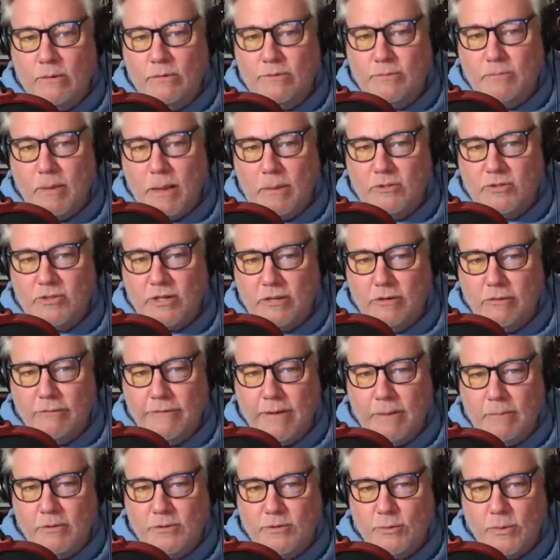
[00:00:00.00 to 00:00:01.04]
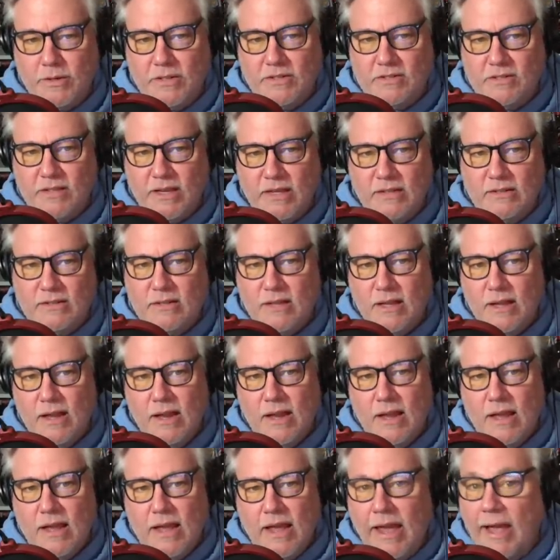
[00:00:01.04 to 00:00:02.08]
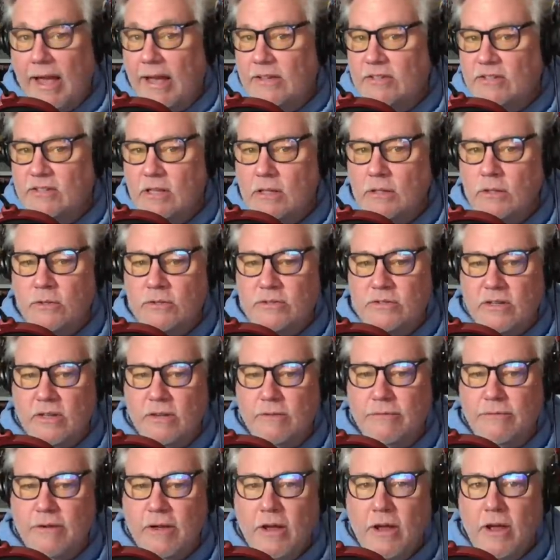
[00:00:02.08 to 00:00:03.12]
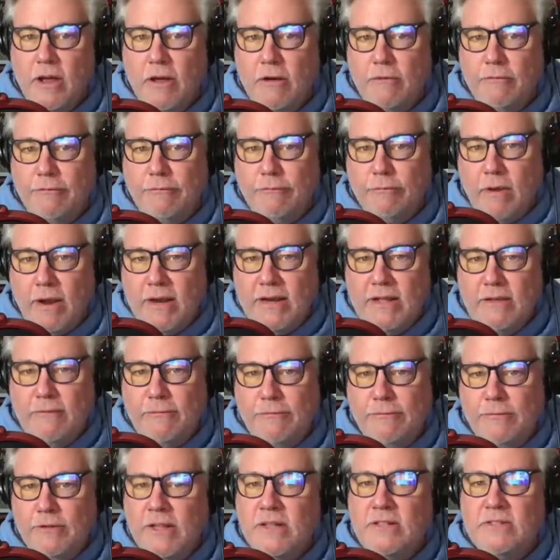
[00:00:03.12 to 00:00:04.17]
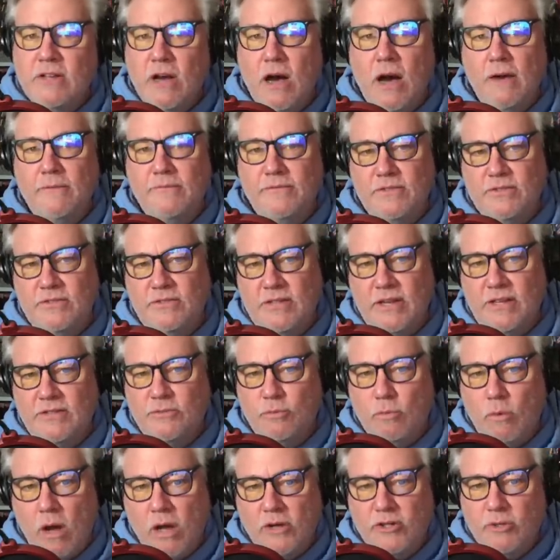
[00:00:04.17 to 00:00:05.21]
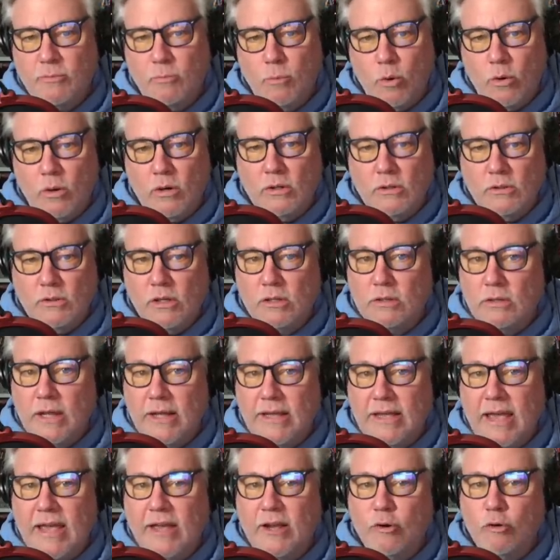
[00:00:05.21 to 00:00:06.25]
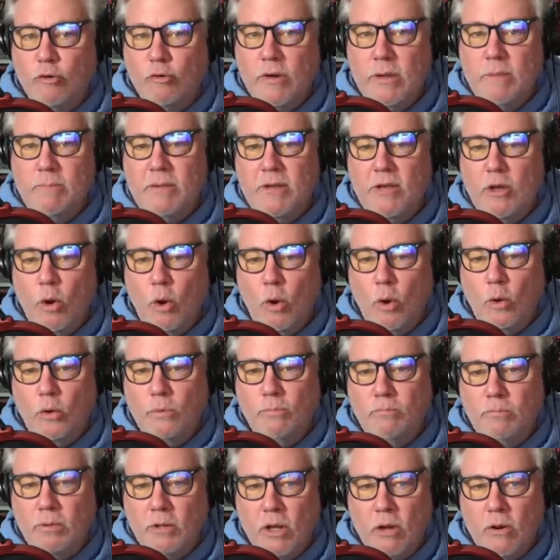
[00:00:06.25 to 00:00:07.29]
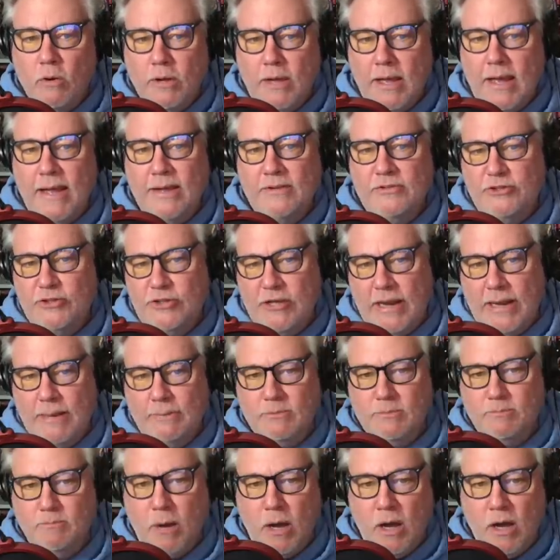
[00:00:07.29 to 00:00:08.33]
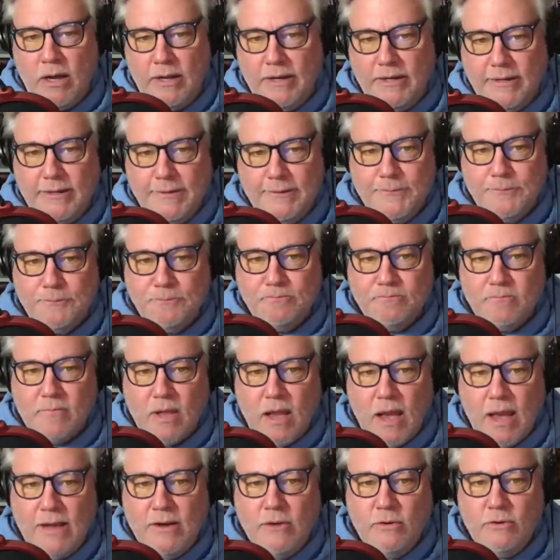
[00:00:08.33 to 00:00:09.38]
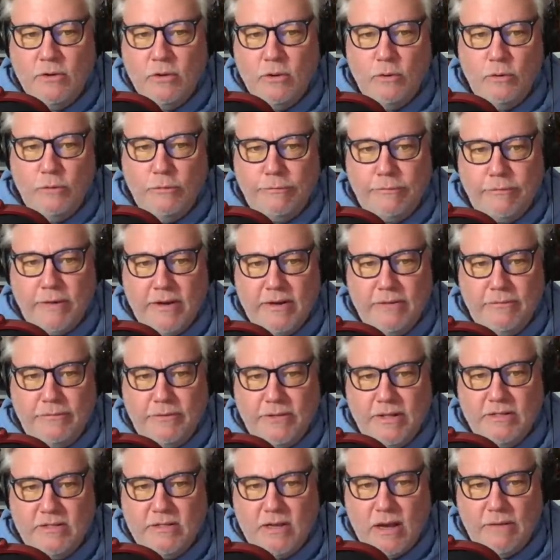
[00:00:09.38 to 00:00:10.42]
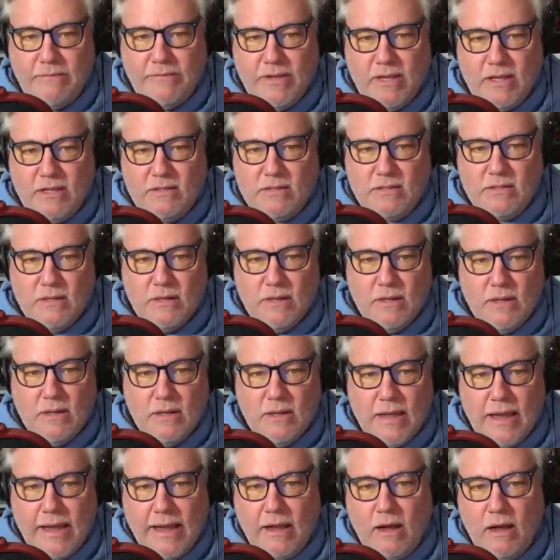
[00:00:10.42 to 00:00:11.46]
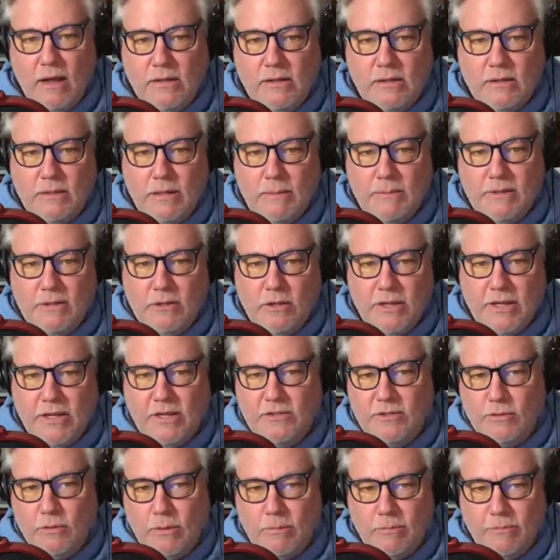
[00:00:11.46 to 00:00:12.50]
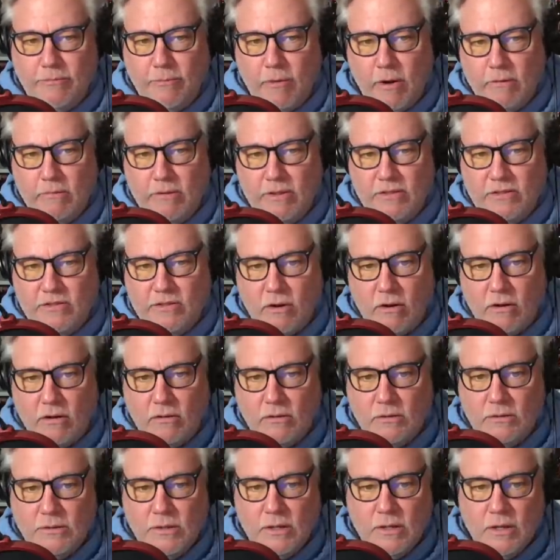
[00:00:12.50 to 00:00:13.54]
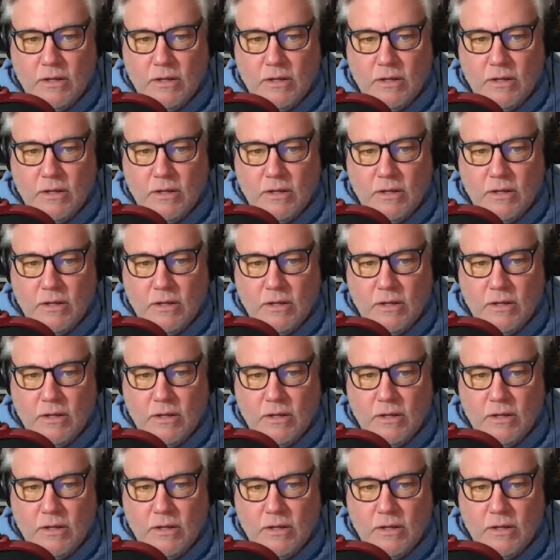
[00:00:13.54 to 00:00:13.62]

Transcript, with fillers: It was published on November 26th. Exclusive. Freddie Flintoff says Roger Moore looked like a creepy old bloke as James Bond. I don't know who Freddie Flintoff is. Hang on. Let me look into it before I read this article.